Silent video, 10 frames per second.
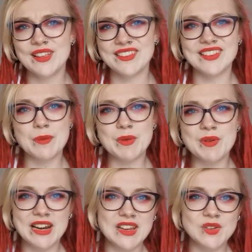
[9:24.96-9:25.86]
So it'd be
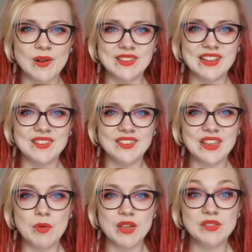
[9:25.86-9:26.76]
really interesting to
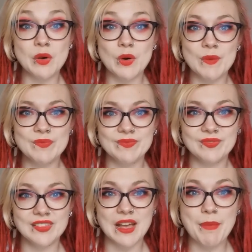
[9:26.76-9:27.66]
see what you thought
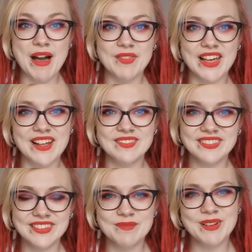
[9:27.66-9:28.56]
about that.
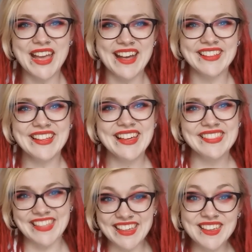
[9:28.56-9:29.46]
But yeah,
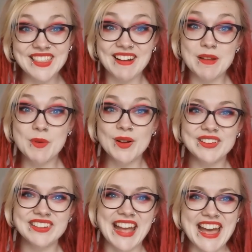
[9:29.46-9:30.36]
thank you very
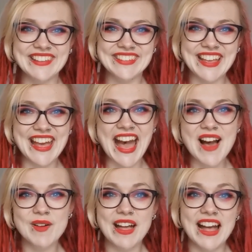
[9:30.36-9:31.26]
much. And
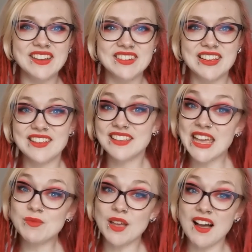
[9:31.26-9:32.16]
I'll catch you
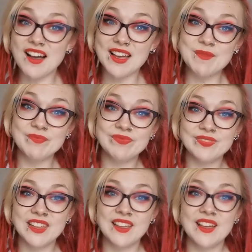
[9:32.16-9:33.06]
same time,
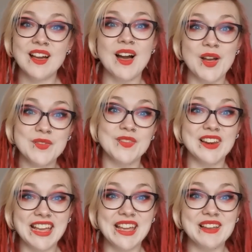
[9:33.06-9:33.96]

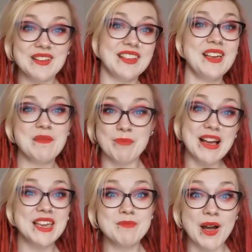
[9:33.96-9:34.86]
hopefully
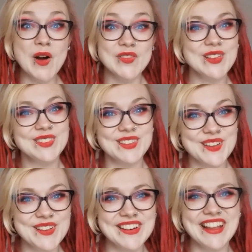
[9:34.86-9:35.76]
back in my office
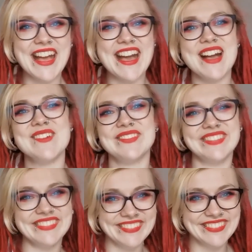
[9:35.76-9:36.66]
soon,
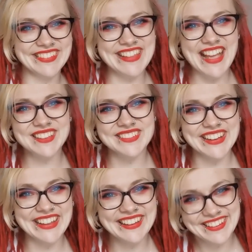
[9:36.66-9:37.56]
next
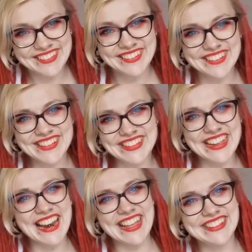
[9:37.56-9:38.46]
week. See
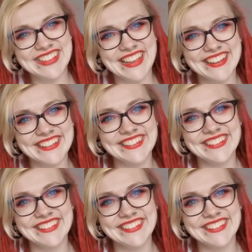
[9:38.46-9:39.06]
you later.